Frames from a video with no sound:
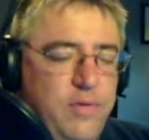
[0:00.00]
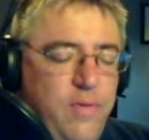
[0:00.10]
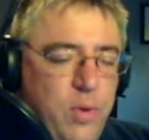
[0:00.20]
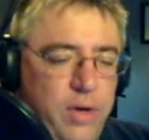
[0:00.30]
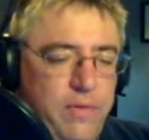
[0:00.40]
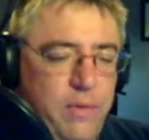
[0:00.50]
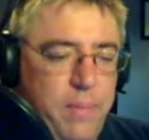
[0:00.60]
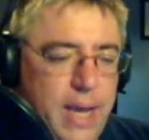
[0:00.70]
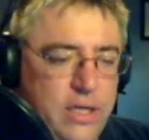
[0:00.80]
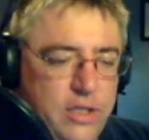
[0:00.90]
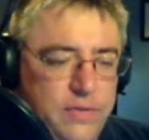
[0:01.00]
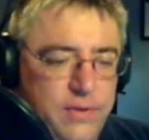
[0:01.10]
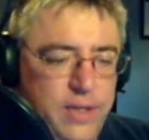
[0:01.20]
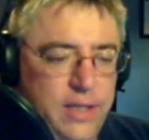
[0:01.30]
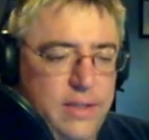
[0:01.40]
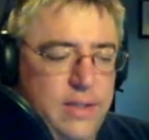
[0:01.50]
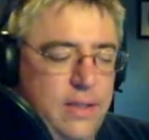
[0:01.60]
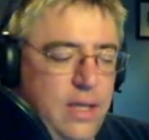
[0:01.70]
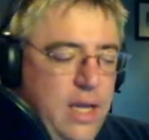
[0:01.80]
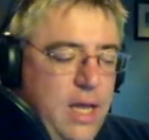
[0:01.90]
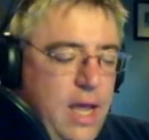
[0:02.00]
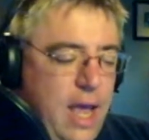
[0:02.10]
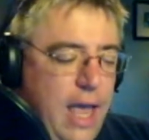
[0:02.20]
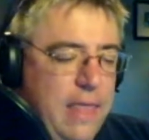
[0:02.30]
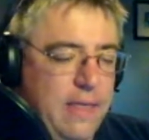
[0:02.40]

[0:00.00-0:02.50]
there were up to 4 different patches for this.